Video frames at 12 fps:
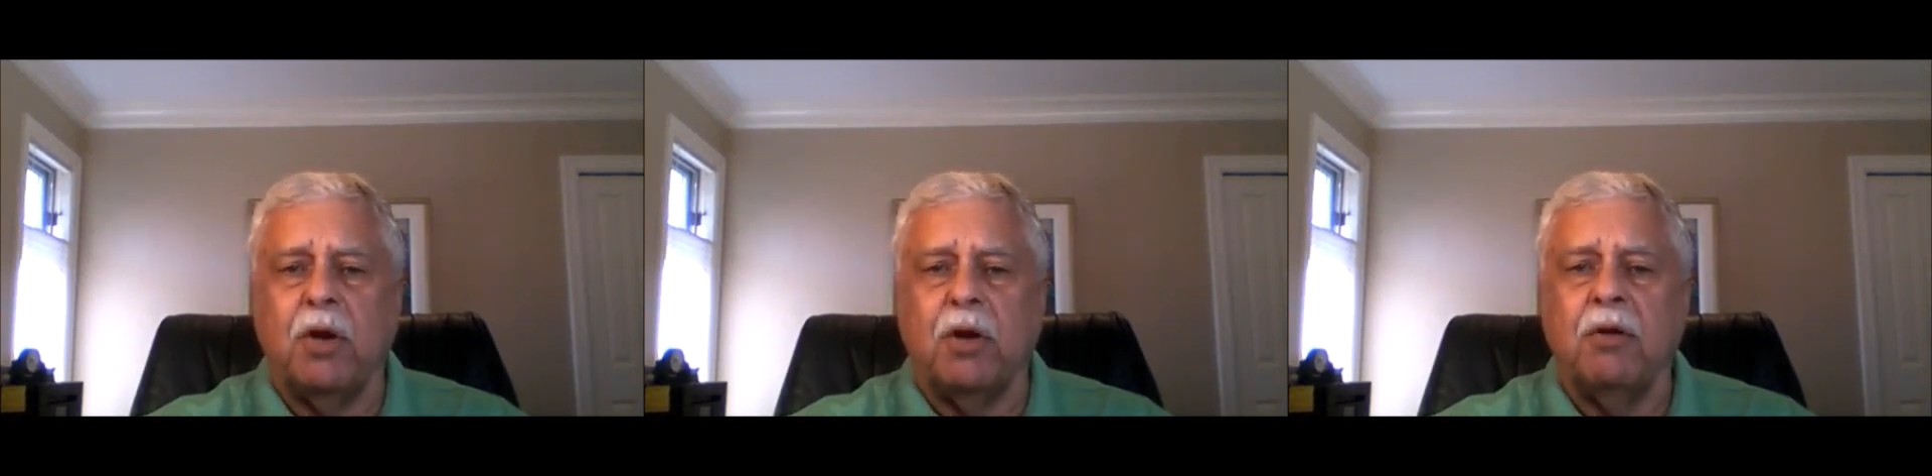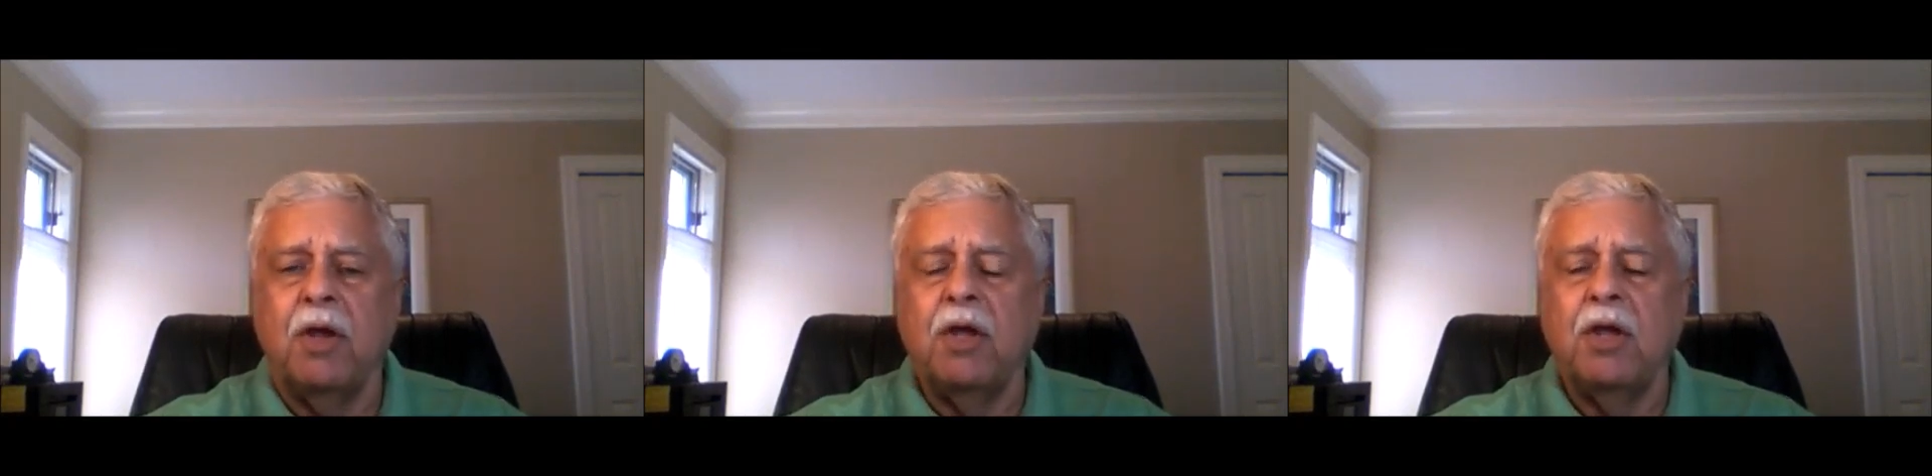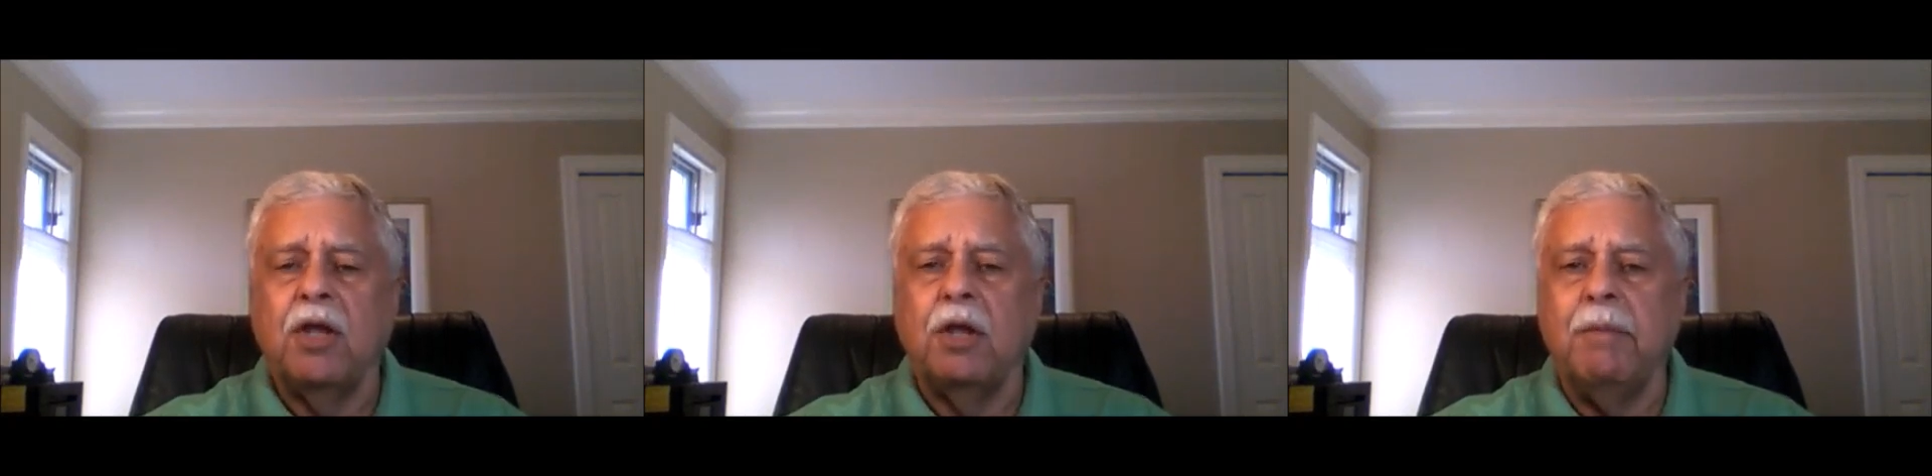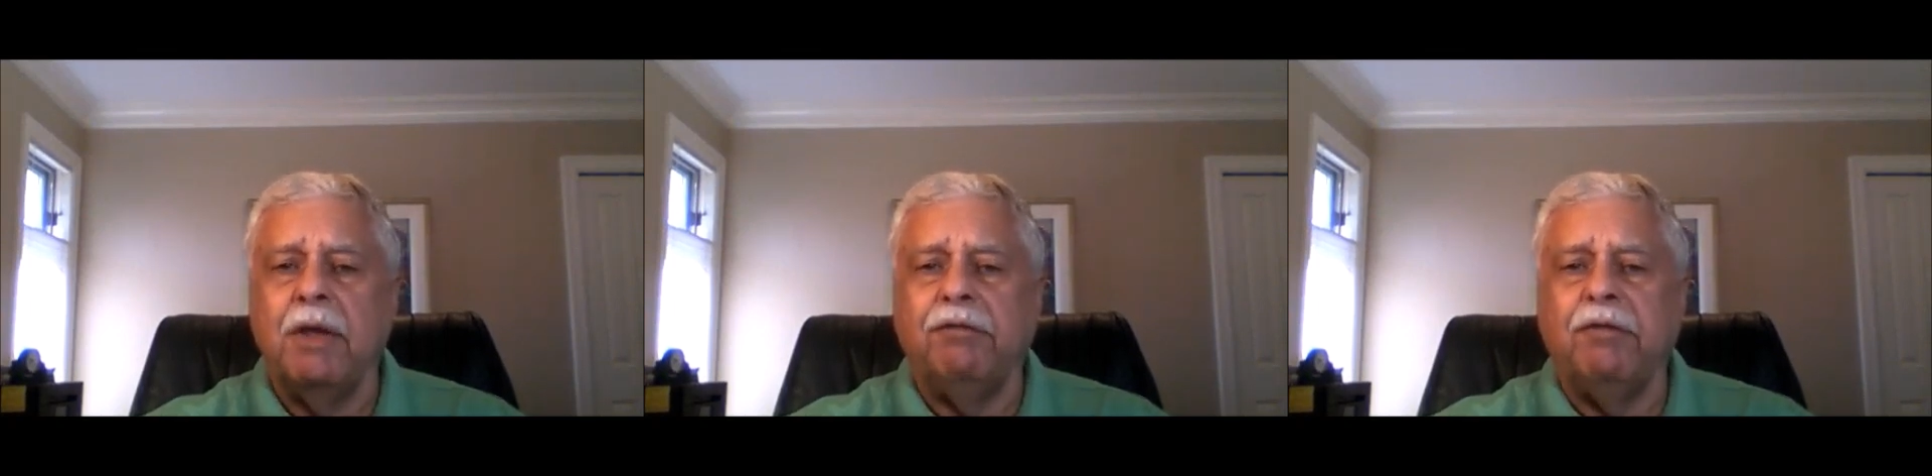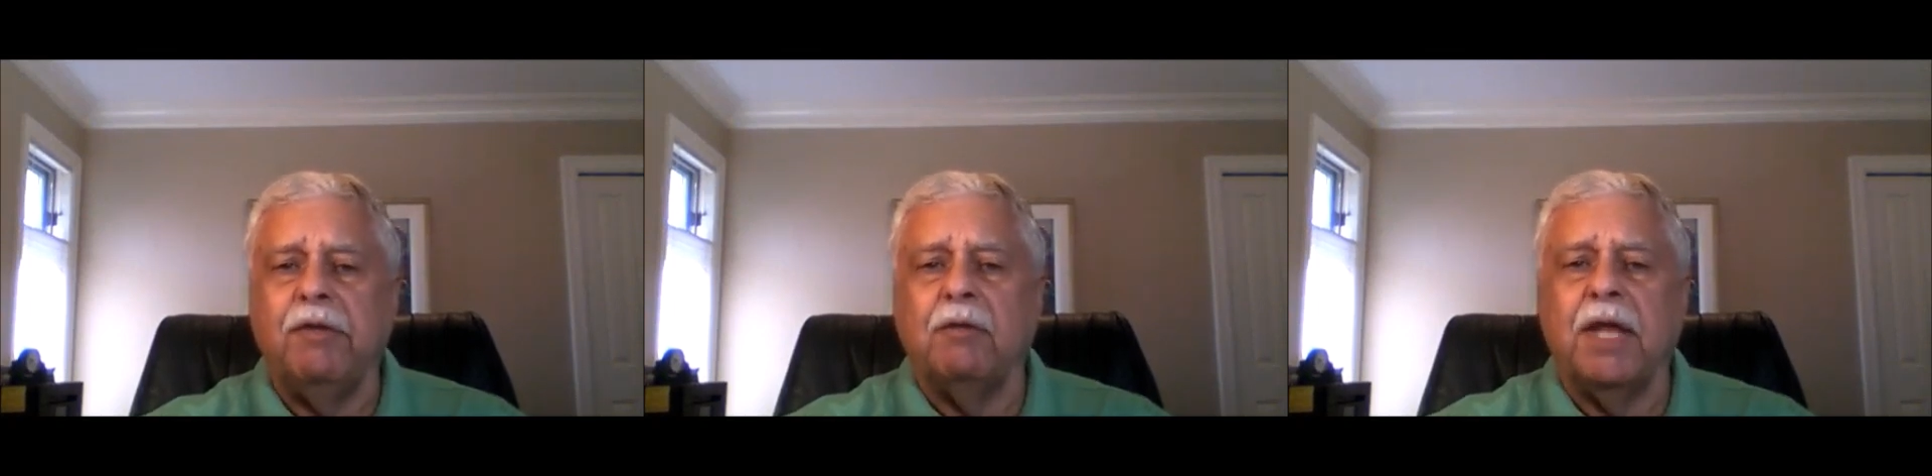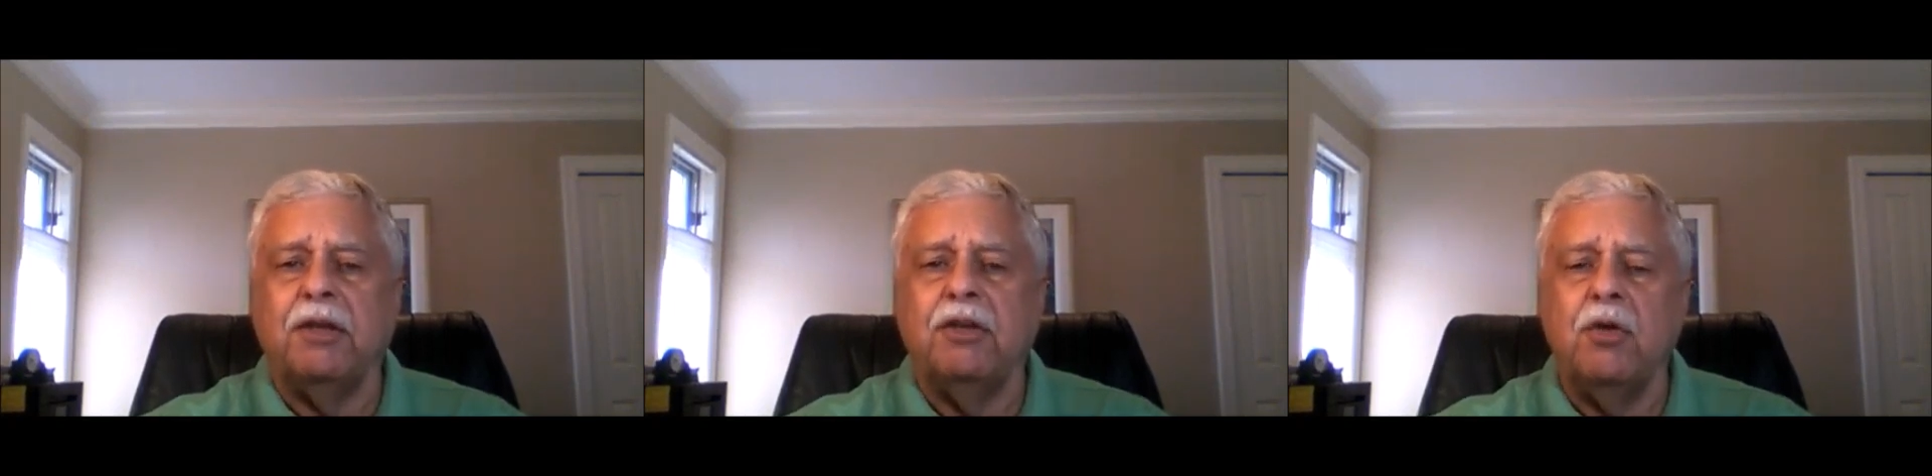where you may feel
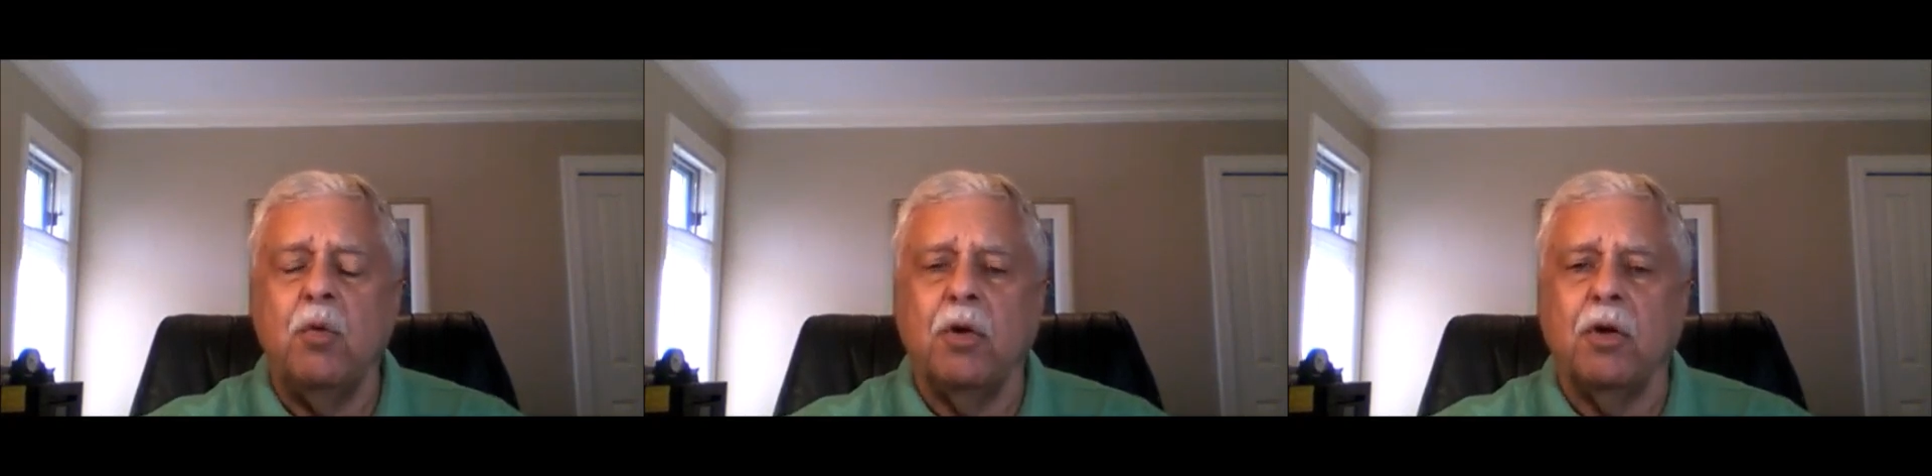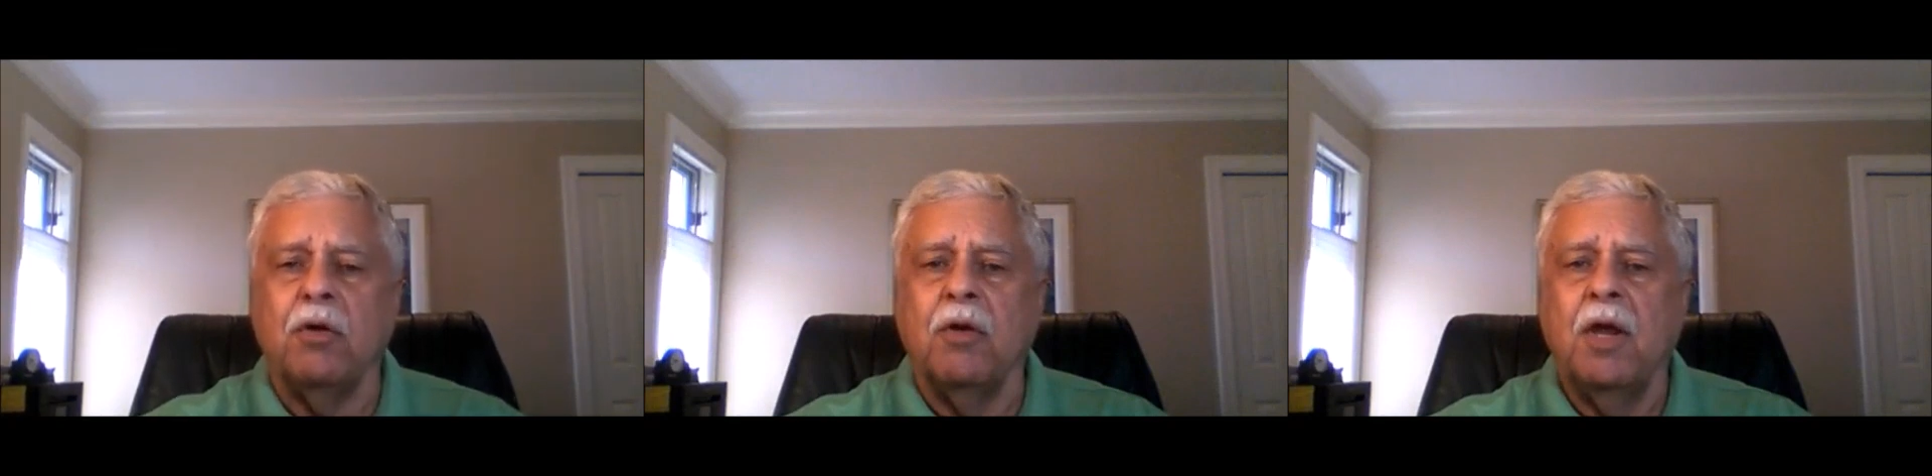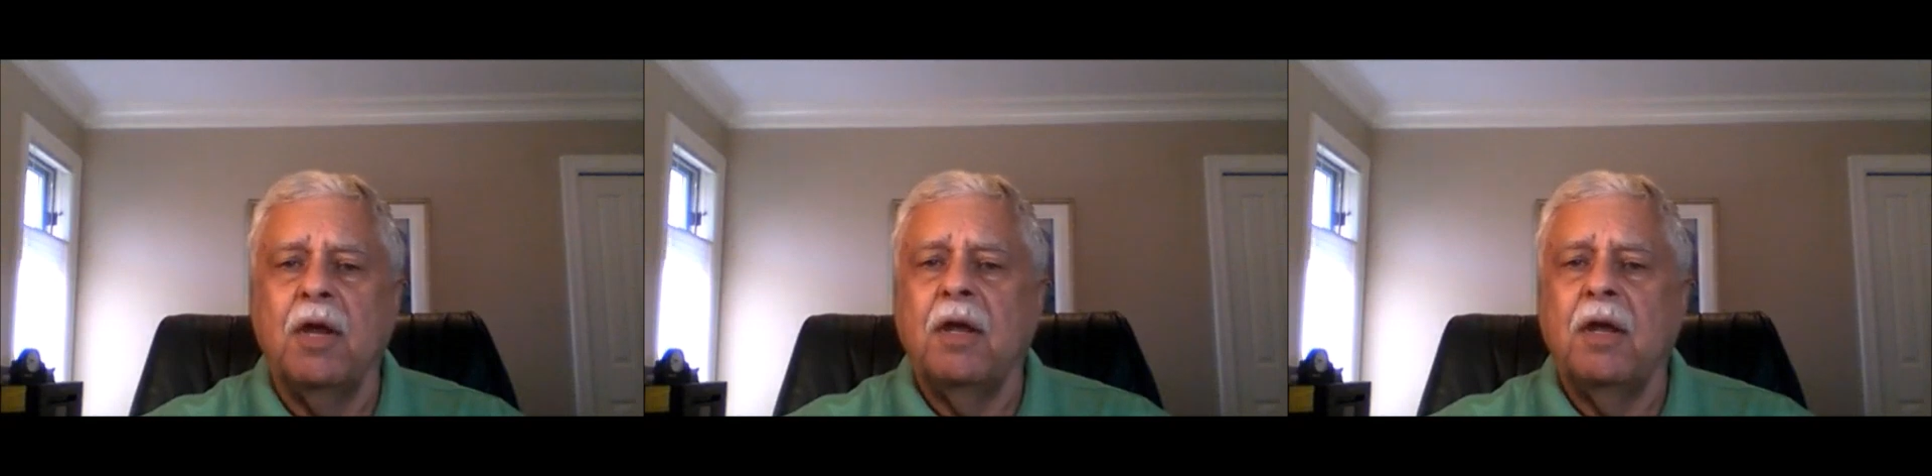like you were